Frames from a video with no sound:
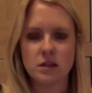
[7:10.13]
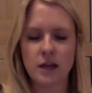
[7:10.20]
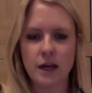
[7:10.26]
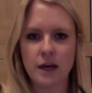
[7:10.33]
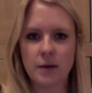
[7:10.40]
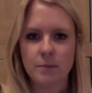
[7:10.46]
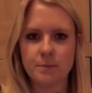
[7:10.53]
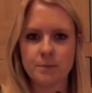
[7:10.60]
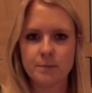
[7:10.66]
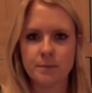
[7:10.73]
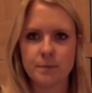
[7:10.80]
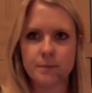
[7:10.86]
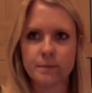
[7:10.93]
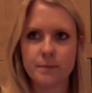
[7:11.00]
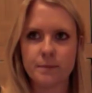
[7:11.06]

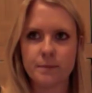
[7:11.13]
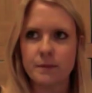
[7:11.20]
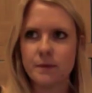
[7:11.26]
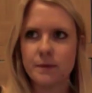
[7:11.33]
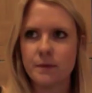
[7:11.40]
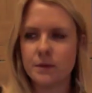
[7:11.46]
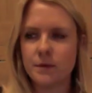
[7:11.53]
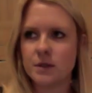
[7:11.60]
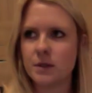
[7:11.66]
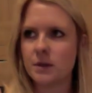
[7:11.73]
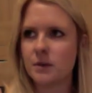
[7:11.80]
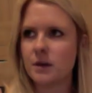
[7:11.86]
what's it called,